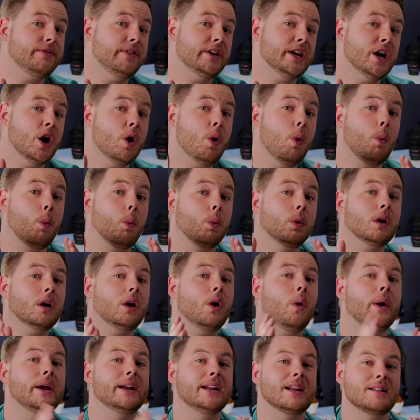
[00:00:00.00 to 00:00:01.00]
video, we're
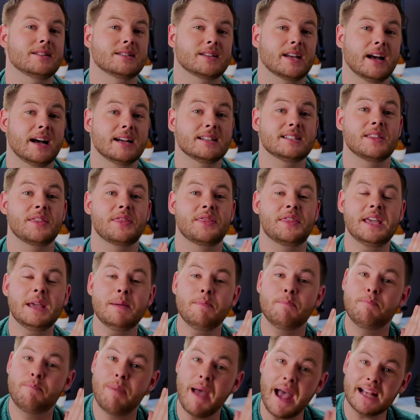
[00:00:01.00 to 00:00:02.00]
going to discuss
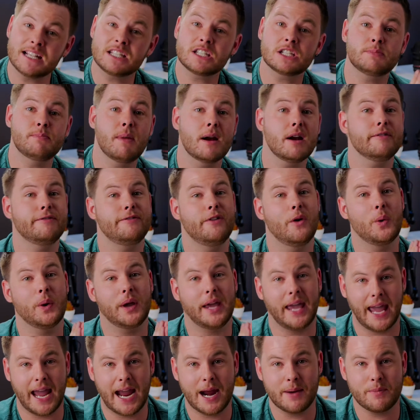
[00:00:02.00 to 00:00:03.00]
the best
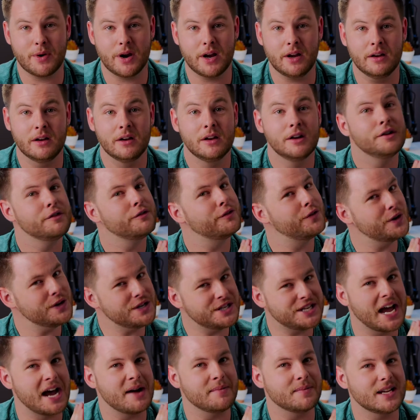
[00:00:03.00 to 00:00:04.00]
smartphone camera for
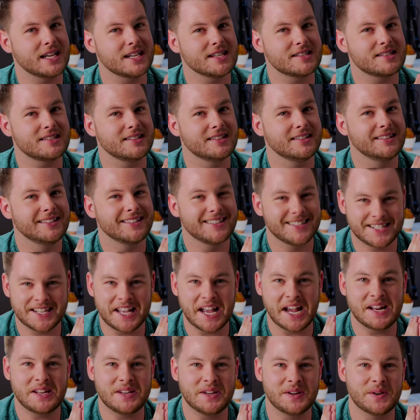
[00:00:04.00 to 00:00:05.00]
dummies.
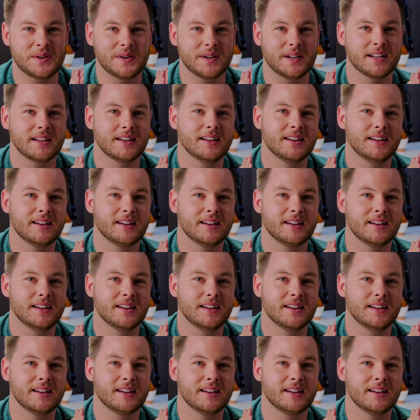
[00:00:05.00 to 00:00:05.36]
Stay tuned.